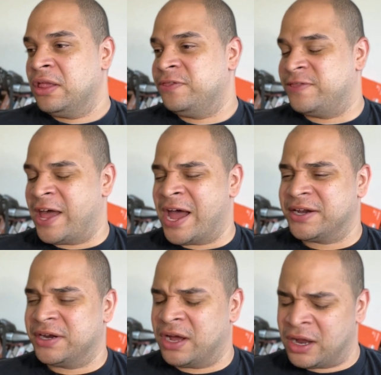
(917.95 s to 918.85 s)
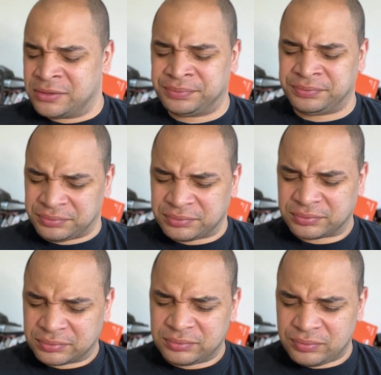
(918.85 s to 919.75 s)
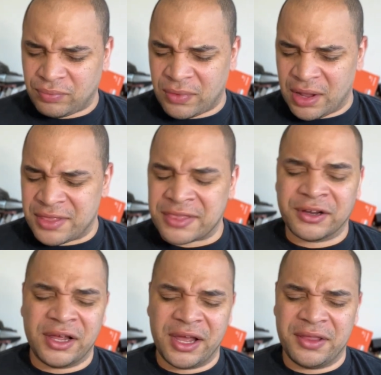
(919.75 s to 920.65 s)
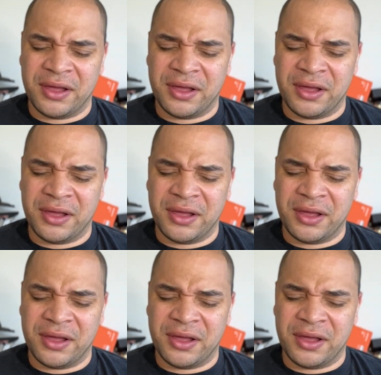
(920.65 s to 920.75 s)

that that the